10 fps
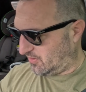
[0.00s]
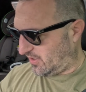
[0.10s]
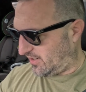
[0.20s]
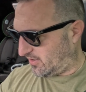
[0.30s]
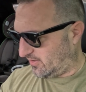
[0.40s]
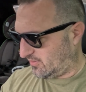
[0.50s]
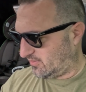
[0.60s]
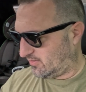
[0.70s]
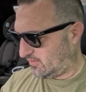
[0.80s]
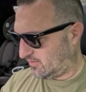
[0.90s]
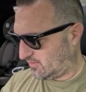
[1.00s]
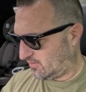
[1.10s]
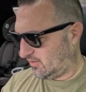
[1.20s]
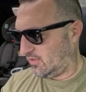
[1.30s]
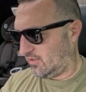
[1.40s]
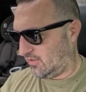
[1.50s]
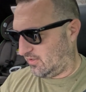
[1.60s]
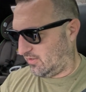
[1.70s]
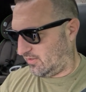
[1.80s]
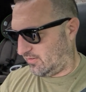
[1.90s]
later,
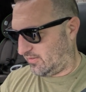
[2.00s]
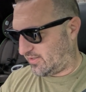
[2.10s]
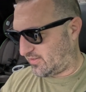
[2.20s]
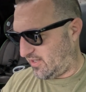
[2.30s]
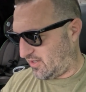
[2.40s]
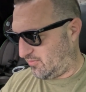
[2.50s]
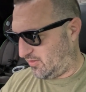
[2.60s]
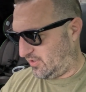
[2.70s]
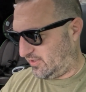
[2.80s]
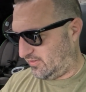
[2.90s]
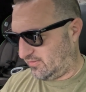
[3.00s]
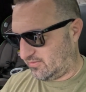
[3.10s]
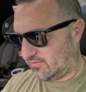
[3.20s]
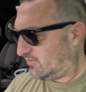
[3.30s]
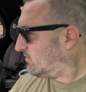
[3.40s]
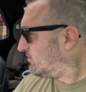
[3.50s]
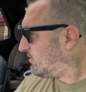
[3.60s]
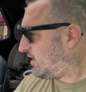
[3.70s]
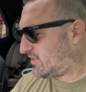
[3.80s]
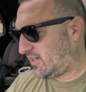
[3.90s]
this thing would,
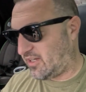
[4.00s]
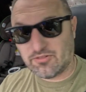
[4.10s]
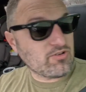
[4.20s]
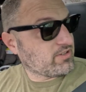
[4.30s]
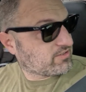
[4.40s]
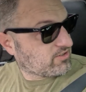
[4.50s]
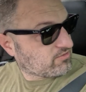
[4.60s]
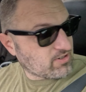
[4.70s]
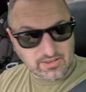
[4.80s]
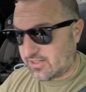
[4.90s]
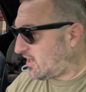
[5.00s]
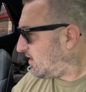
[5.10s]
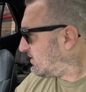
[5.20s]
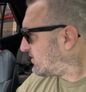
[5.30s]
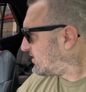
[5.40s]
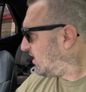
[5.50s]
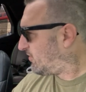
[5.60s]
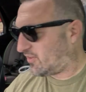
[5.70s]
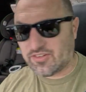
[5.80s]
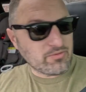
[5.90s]
he said it would start running lean and
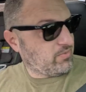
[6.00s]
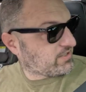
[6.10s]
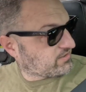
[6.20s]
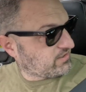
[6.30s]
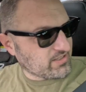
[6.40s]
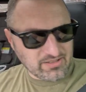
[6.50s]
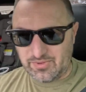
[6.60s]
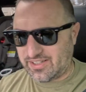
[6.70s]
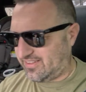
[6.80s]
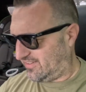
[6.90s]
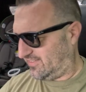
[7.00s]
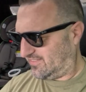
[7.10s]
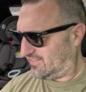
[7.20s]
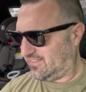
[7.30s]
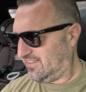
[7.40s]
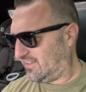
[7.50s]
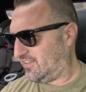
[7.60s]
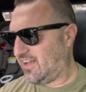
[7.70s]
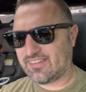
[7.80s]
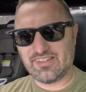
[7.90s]
stuff and start missing, and I'm like, dude,
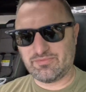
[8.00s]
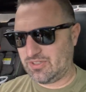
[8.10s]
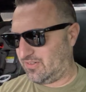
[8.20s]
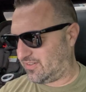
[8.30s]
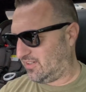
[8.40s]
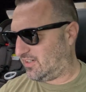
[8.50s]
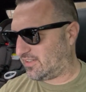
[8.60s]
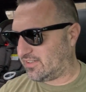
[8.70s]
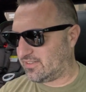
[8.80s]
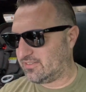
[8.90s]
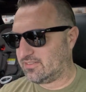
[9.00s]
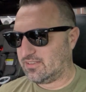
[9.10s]
you got something going on, you know?